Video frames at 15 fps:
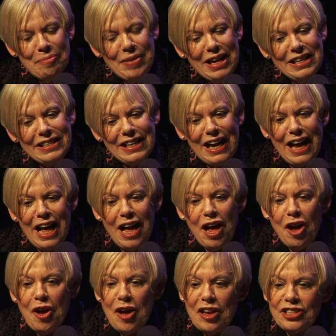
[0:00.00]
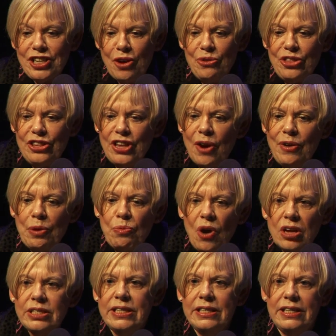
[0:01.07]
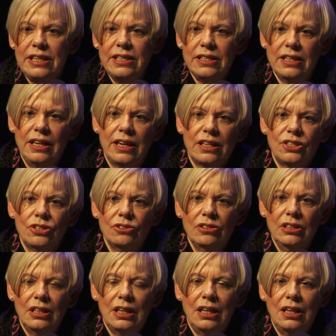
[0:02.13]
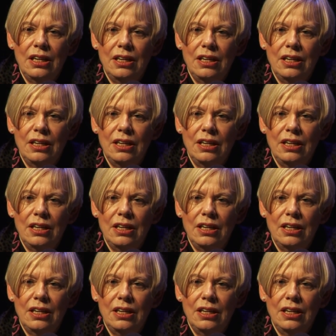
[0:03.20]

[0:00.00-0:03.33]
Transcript: But it wasn't intellectual.